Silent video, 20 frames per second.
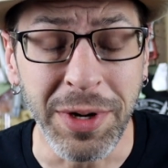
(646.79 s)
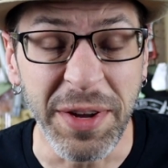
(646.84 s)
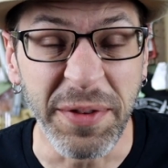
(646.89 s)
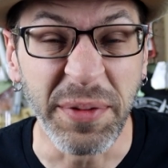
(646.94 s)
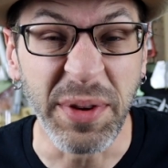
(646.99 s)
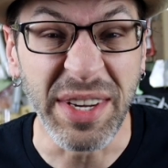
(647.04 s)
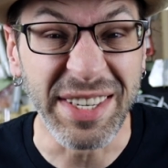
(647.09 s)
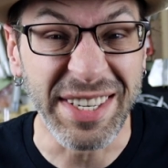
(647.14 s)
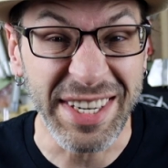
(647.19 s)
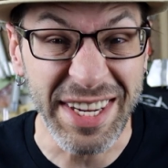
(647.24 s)

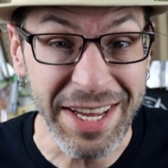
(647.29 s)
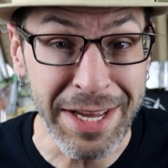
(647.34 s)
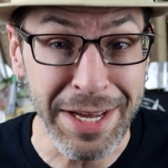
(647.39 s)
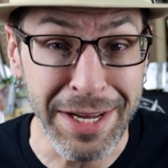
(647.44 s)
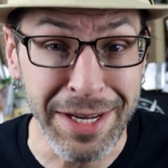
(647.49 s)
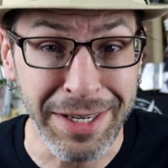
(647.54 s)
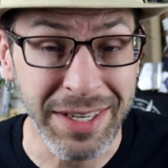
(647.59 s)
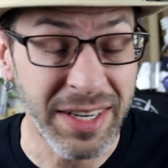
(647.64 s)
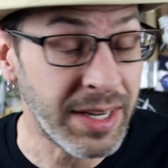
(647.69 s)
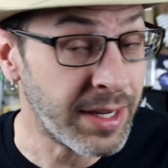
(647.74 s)
If you
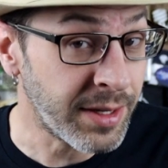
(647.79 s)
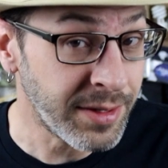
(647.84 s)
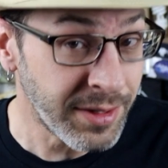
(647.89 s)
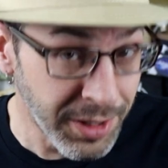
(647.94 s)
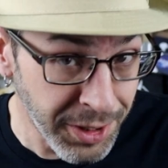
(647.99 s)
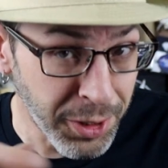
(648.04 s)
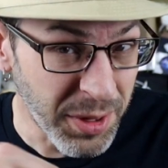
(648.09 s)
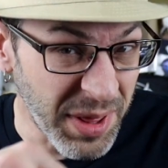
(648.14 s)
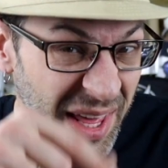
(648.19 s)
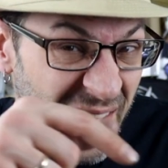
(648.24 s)
did,
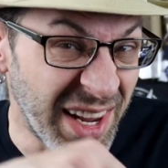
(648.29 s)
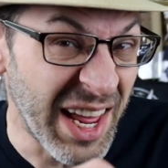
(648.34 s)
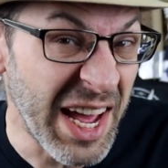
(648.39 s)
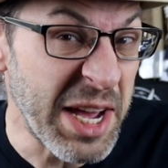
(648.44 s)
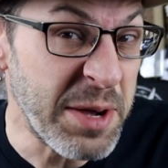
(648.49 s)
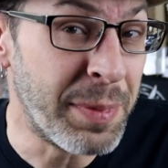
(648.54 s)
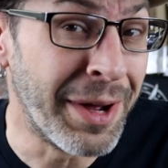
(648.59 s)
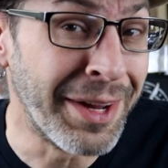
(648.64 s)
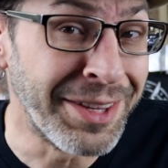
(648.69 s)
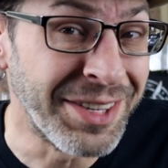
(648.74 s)
you know, that
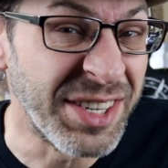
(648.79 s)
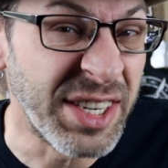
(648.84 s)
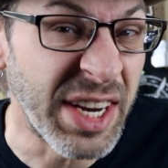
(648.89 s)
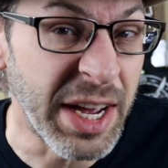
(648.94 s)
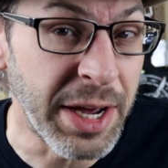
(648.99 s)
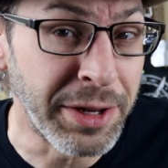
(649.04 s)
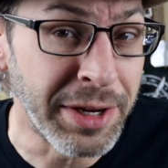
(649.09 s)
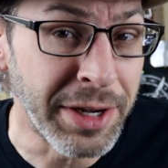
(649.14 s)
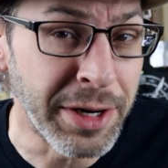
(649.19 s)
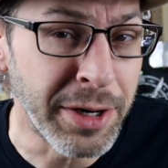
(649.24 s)
like button's
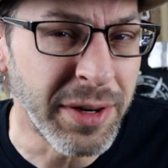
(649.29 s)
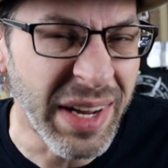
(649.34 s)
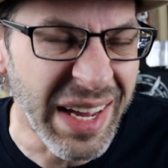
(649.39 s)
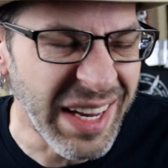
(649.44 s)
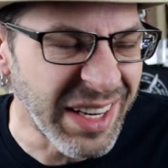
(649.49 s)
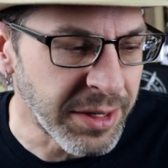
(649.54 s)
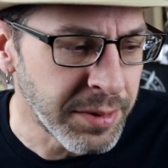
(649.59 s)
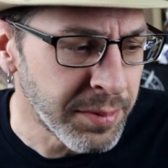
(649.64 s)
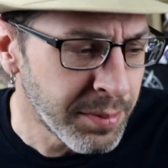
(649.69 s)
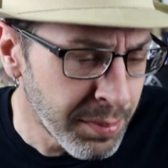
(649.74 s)
down there,
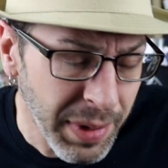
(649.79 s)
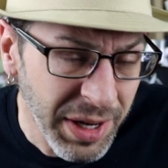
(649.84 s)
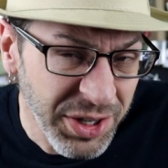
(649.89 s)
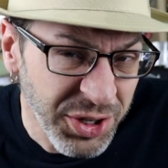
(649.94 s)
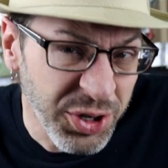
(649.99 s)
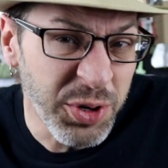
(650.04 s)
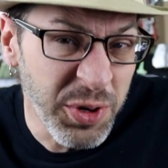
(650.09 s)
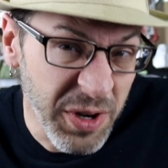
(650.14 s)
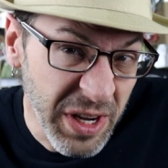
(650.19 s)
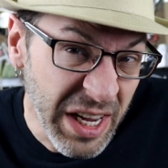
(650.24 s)
and make
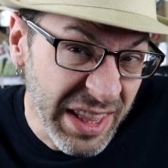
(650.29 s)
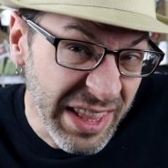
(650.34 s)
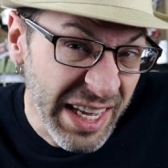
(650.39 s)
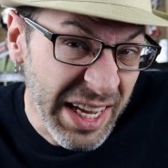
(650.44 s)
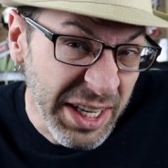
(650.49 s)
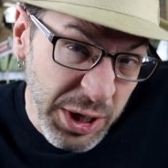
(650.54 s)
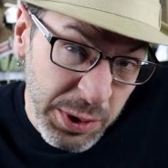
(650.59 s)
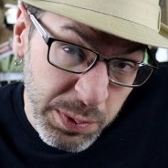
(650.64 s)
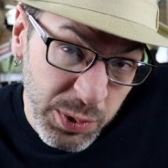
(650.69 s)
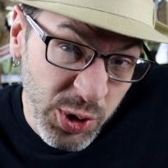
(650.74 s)
sure you hit
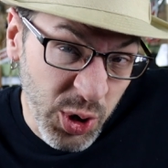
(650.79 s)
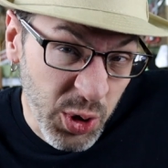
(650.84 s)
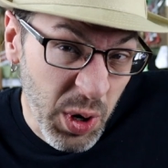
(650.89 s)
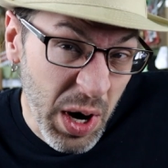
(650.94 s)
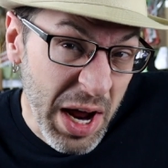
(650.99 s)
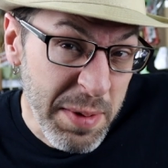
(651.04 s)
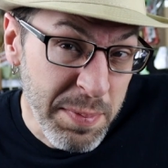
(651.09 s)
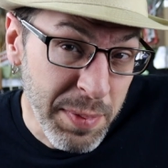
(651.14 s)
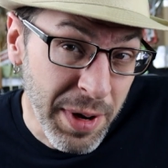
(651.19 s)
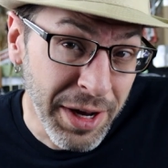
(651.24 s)
that
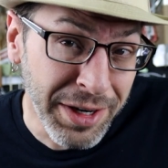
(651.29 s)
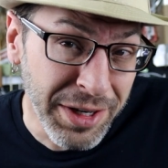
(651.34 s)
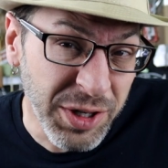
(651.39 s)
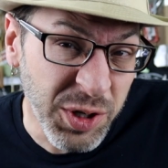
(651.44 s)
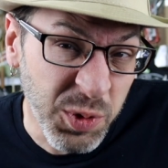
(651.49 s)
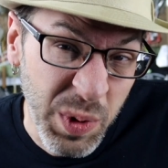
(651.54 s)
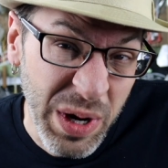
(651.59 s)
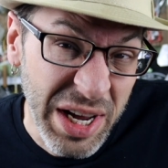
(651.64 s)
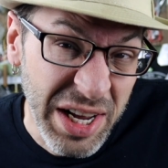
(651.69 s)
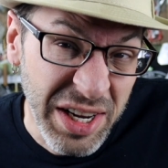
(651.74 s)
subscribe button
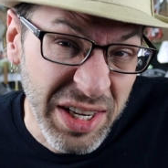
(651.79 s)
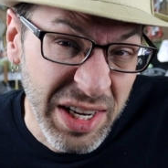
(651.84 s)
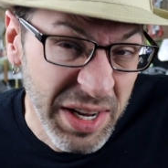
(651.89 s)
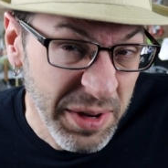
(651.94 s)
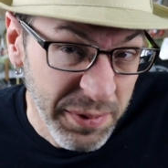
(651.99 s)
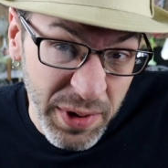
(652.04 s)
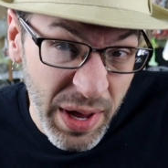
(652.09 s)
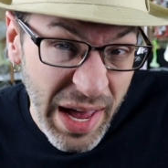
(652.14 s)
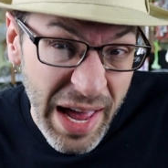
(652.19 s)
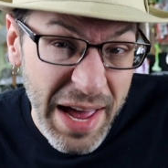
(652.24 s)
as well
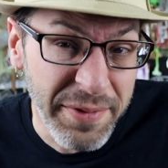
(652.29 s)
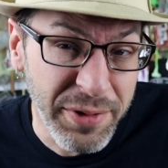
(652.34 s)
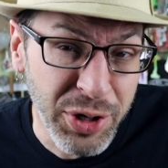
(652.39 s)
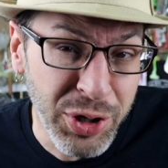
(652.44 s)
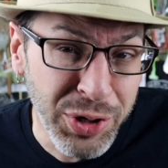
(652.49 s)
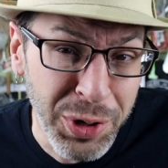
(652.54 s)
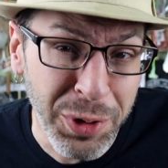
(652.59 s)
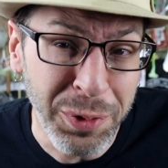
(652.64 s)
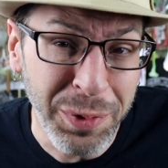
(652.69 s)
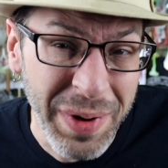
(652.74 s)
if you
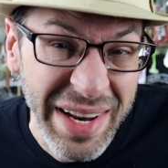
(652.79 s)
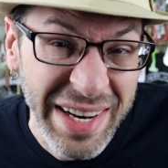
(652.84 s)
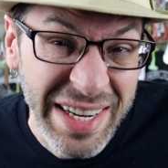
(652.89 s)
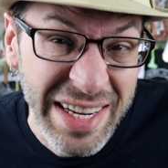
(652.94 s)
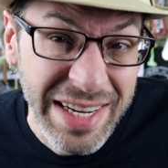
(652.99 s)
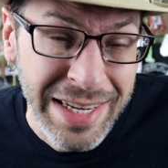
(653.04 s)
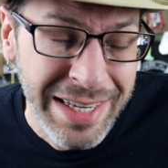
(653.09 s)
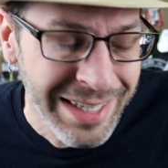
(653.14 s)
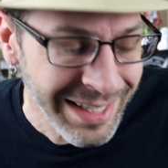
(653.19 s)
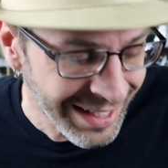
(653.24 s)
haven't
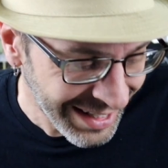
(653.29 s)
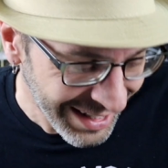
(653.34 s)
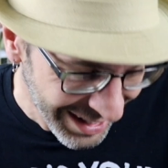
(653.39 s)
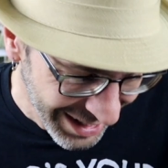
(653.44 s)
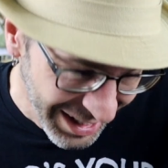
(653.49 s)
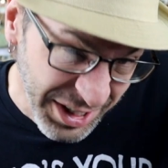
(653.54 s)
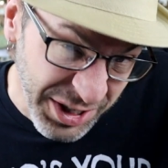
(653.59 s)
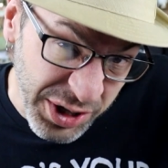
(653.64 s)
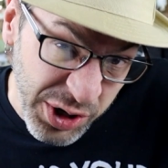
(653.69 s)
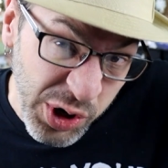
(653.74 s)
already.
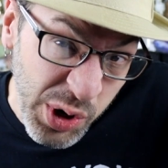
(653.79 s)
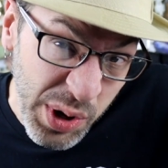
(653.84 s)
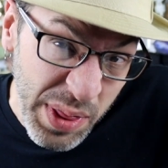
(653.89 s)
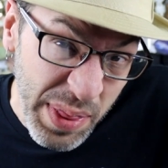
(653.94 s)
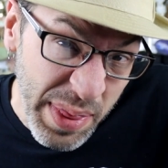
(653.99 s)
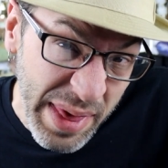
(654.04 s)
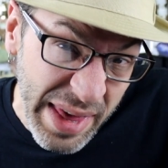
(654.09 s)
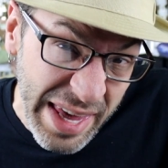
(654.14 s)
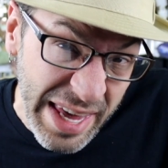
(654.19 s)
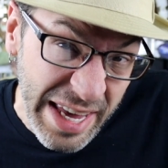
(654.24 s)
It's a good
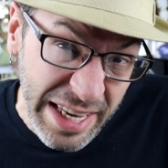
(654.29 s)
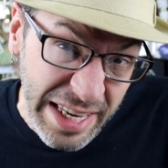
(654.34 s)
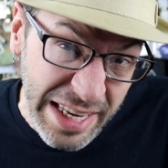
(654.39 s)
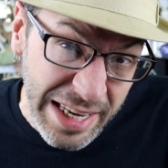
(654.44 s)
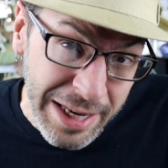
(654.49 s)
thing.